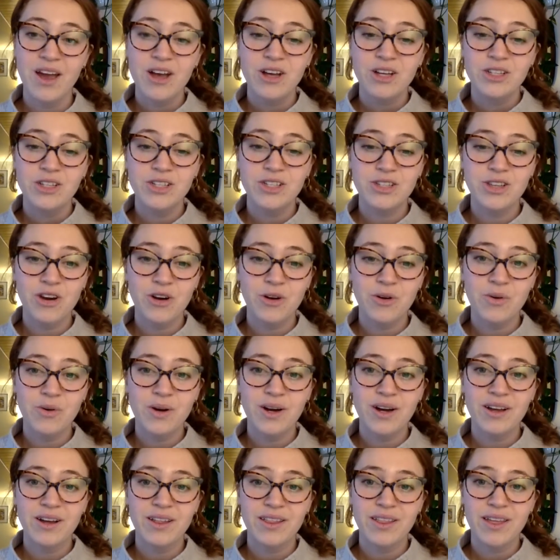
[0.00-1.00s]

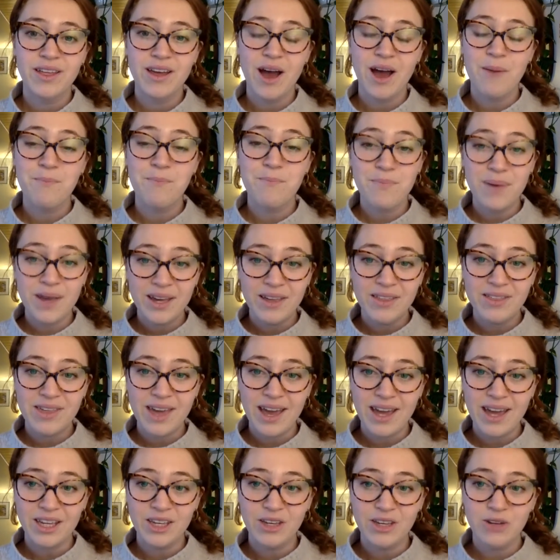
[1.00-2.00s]
So a big
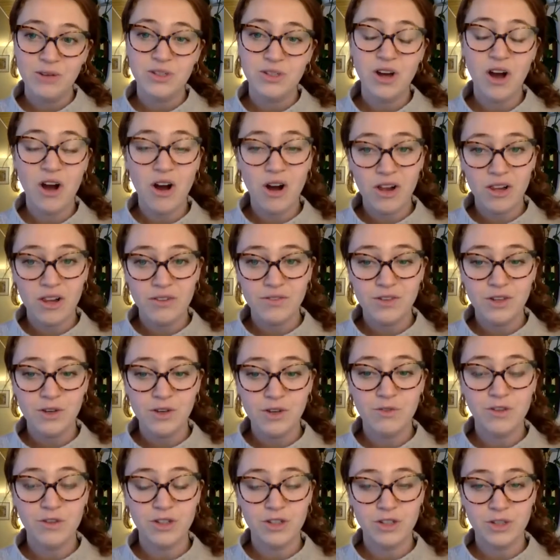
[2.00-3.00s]
thank you to all of you
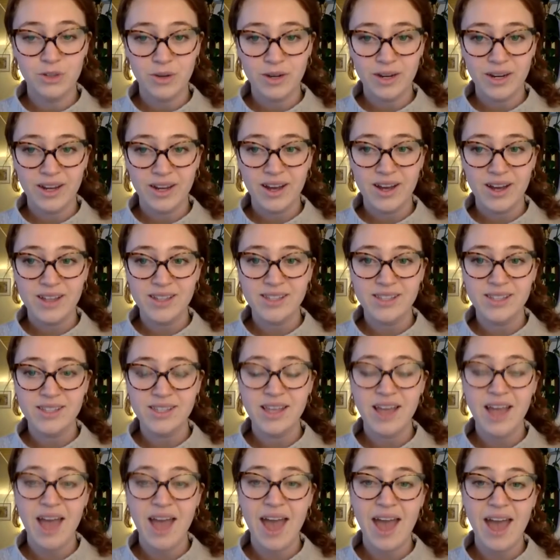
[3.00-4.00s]
for joining us
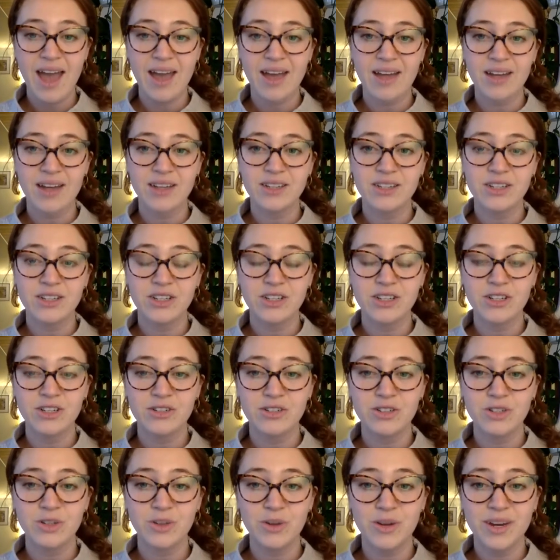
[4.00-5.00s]
and
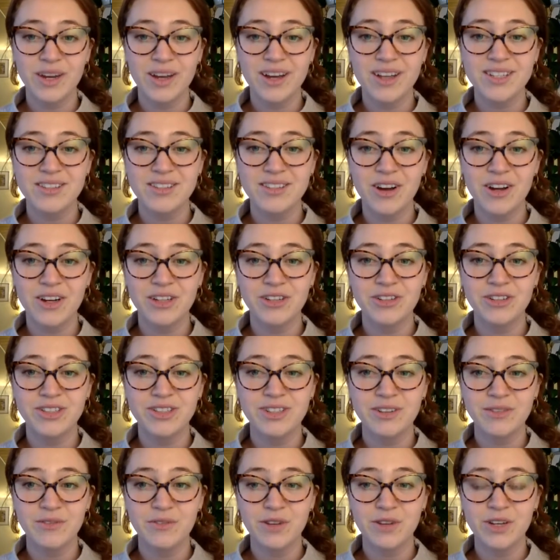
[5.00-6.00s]
joining us on your
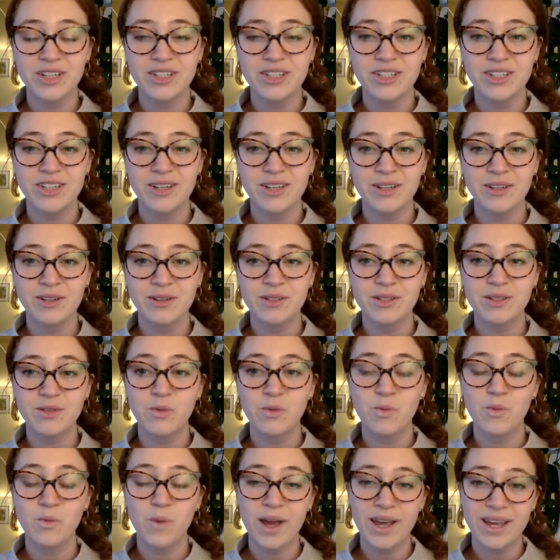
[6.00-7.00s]
different
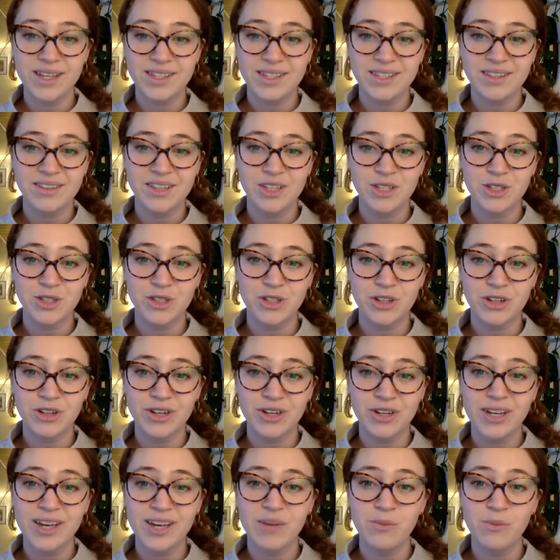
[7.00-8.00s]
ways in this
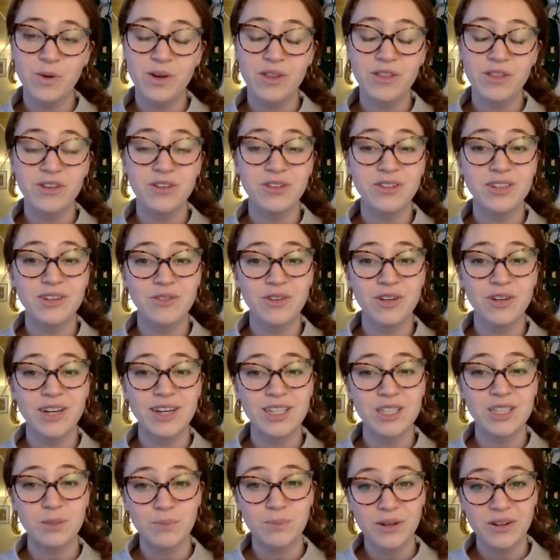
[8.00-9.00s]
journey and with your different
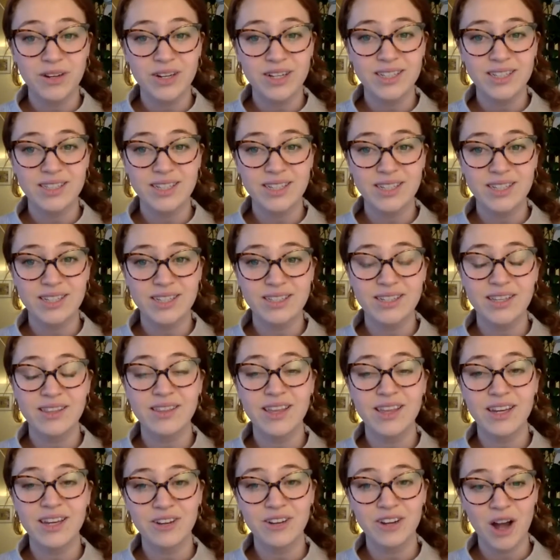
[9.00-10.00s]
experiences
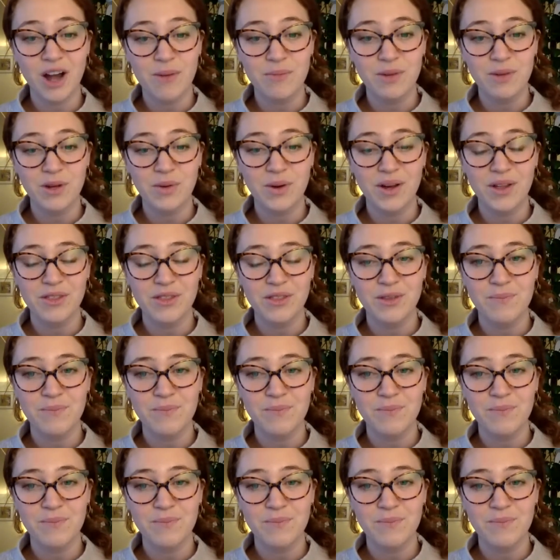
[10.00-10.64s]
that you're coming with.